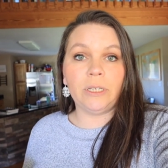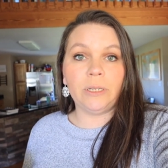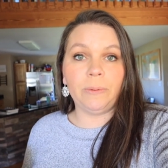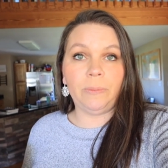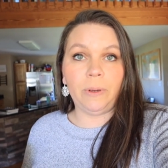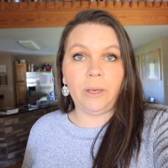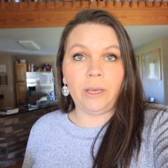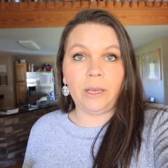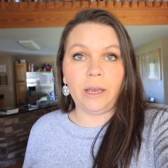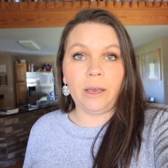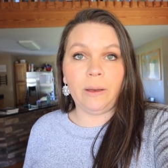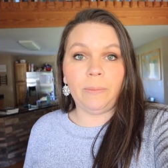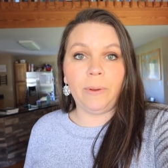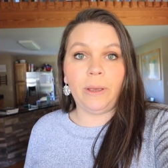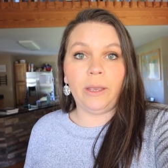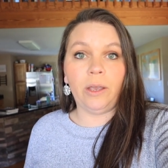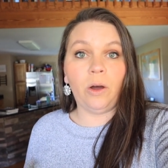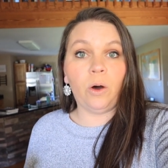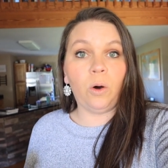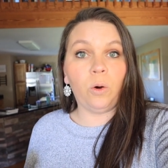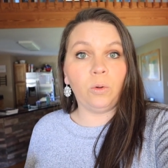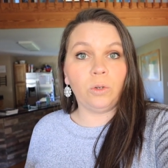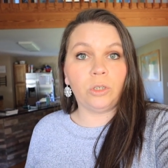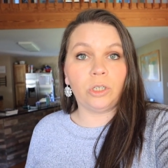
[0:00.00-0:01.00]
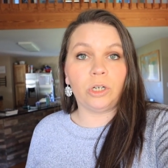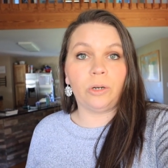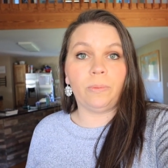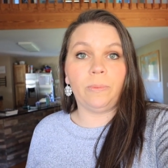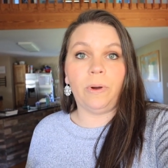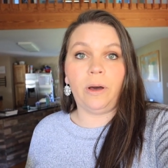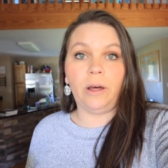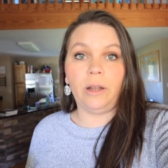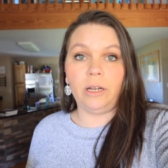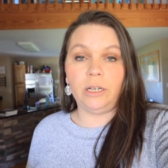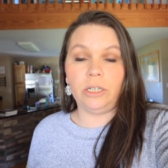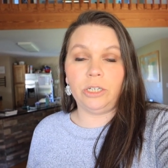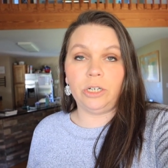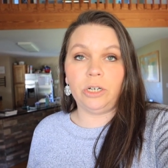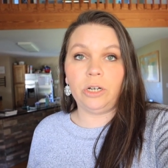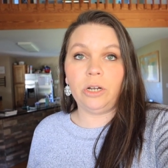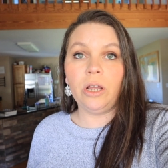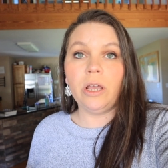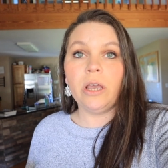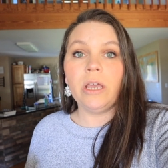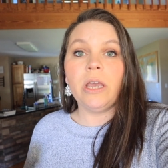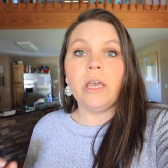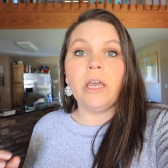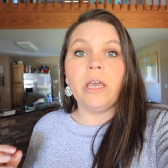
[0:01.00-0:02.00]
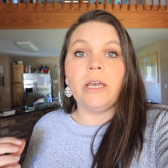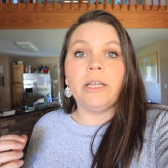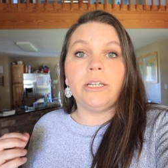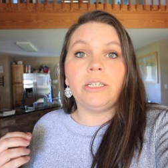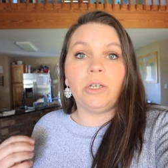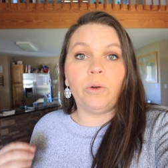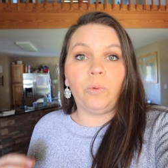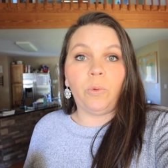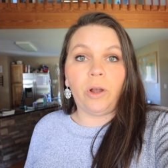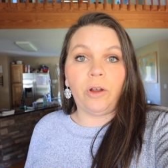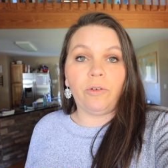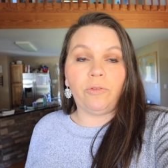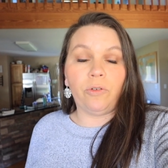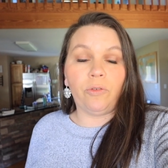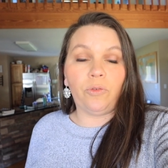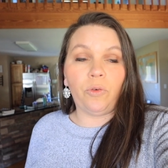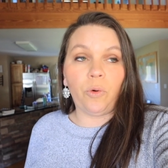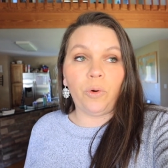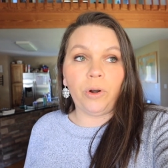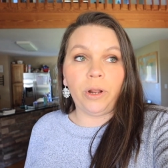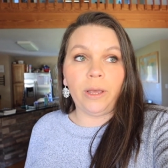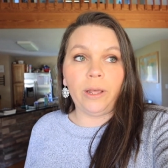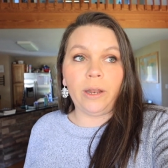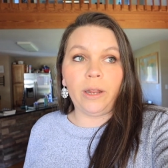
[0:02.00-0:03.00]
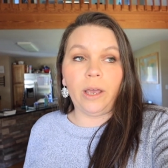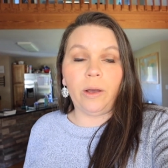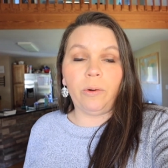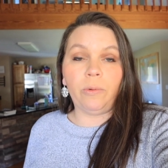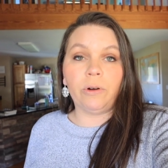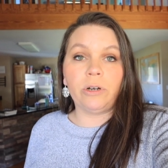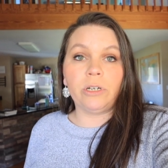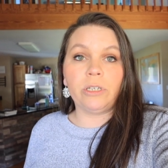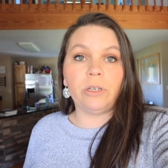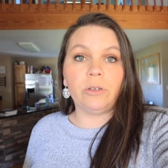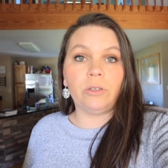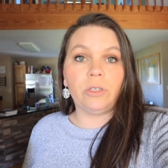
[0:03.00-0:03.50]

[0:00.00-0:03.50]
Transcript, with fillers: to pick up a Holter monitor to wear for 48 hours.